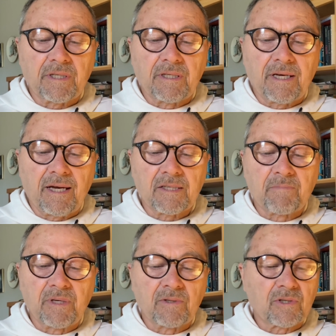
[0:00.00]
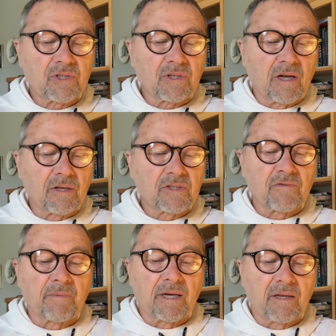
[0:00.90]
It has been the solace
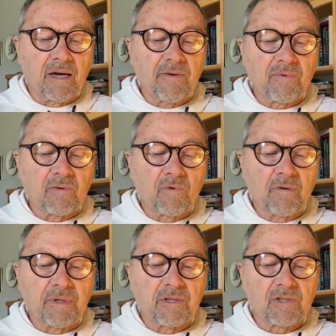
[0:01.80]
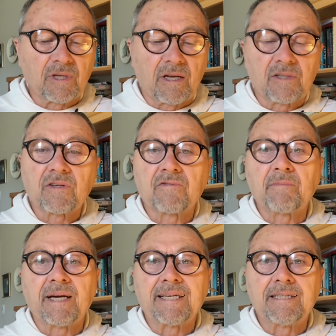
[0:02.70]
of my life and will be the solace of
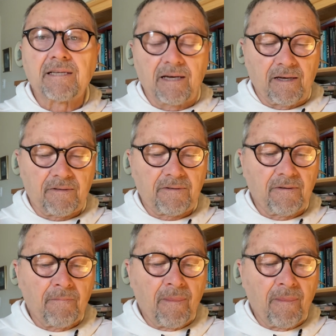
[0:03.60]
my death.